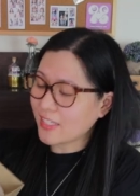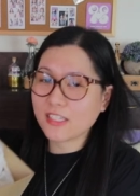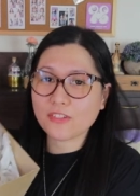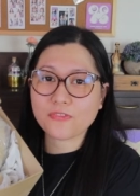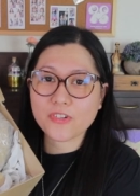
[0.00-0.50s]
This
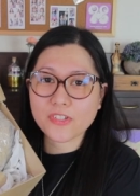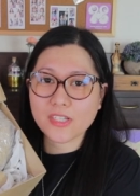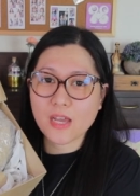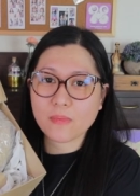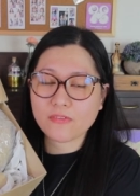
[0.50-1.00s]
is the
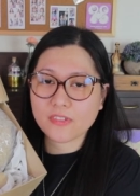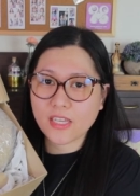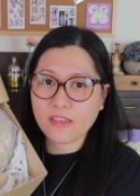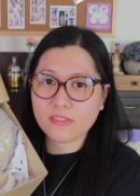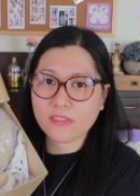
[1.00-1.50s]
first time I've
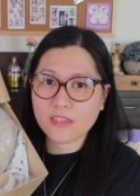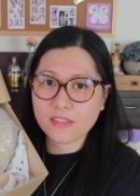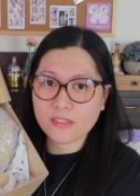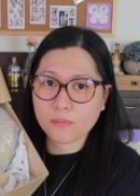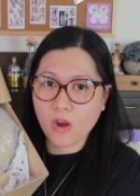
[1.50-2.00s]
seen
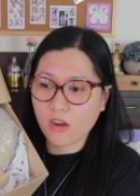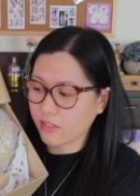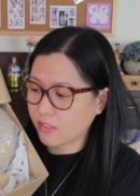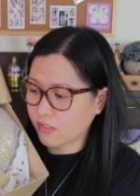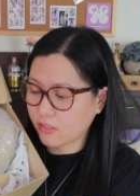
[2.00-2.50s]
this
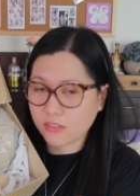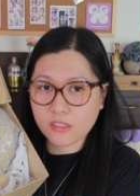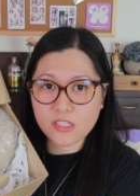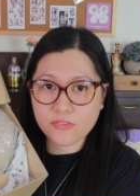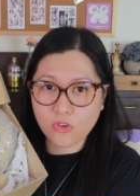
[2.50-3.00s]
box
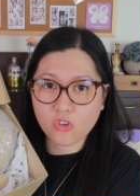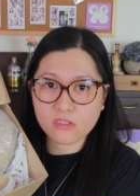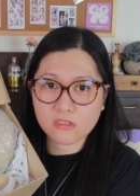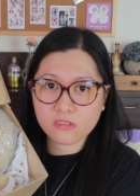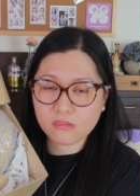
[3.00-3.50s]
this full.